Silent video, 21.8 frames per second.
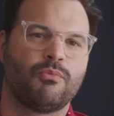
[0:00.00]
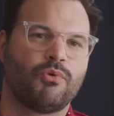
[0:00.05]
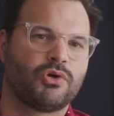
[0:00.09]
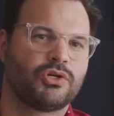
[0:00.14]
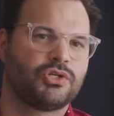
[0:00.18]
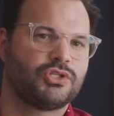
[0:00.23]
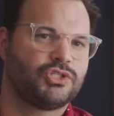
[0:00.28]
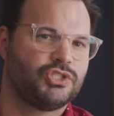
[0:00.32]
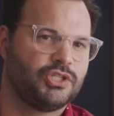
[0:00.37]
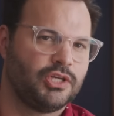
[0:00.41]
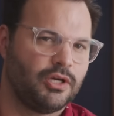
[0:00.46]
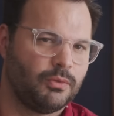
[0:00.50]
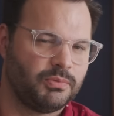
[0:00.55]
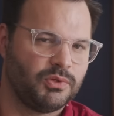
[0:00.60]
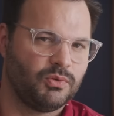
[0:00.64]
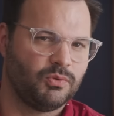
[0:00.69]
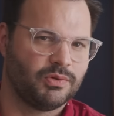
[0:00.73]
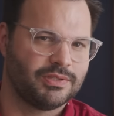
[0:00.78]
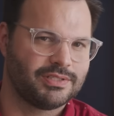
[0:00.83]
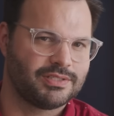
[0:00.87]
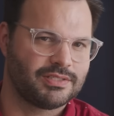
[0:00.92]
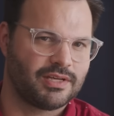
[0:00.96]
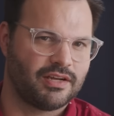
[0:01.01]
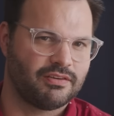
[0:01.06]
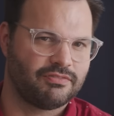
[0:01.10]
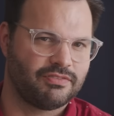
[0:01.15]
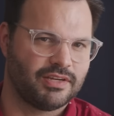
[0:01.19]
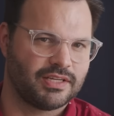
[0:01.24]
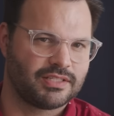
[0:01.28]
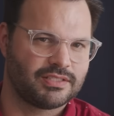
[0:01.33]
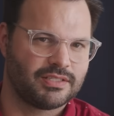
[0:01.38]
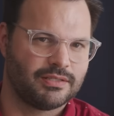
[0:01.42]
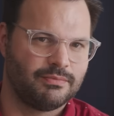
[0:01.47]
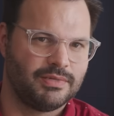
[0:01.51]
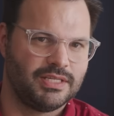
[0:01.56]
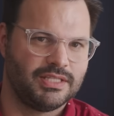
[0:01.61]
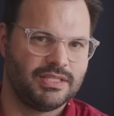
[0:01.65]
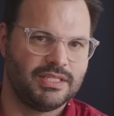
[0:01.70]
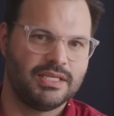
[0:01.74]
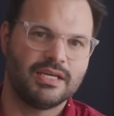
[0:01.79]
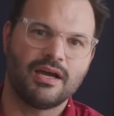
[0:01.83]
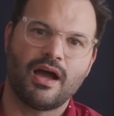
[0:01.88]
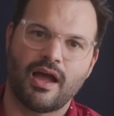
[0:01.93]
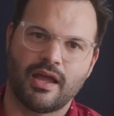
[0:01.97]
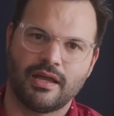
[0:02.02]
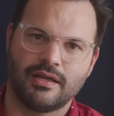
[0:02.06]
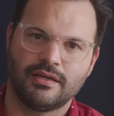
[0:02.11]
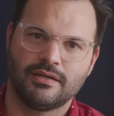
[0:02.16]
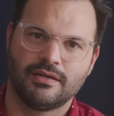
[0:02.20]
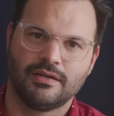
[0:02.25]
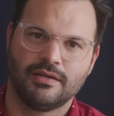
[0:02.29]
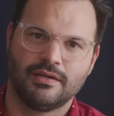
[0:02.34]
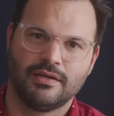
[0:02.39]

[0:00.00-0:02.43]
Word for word: more to G L P one side effects than meet the eye.